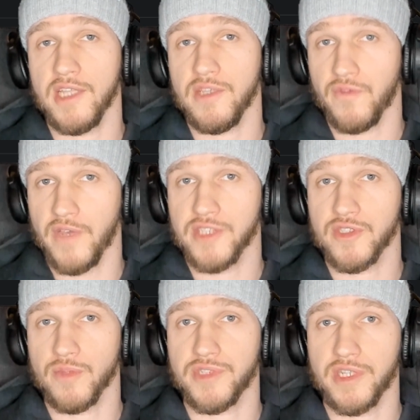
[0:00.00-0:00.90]
he faced
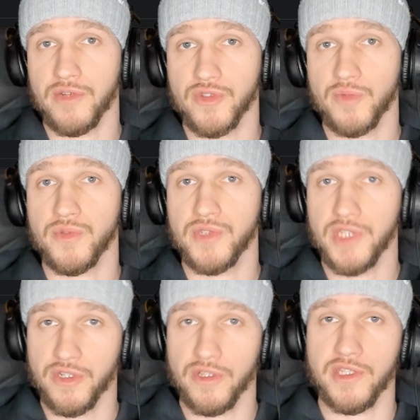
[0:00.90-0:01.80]
some serious
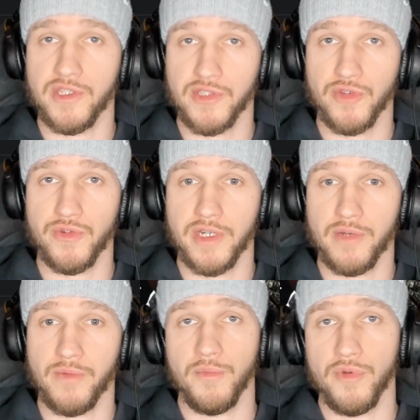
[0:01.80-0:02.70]
opposition in his career.
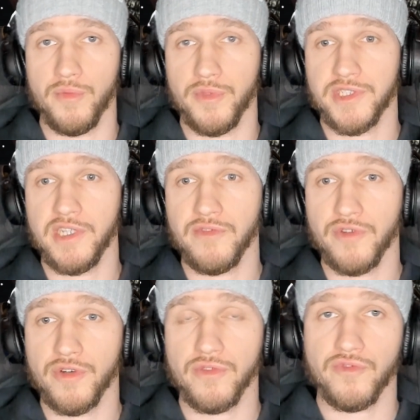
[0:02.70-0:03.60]
Berman
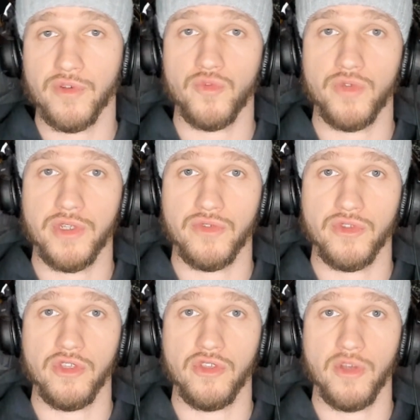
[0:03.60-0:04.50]
Steven, from who he took
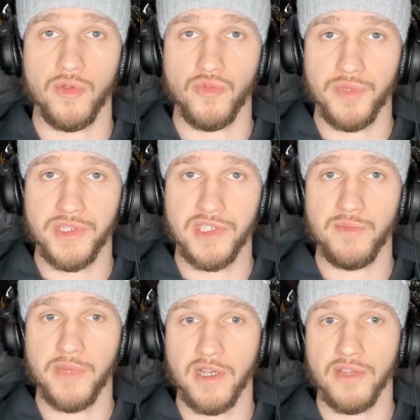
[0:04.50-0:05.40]
the WBC
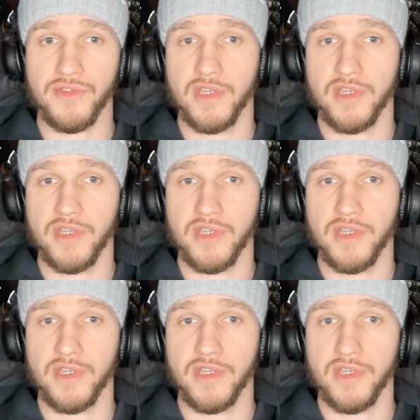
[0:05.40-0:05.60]
belt,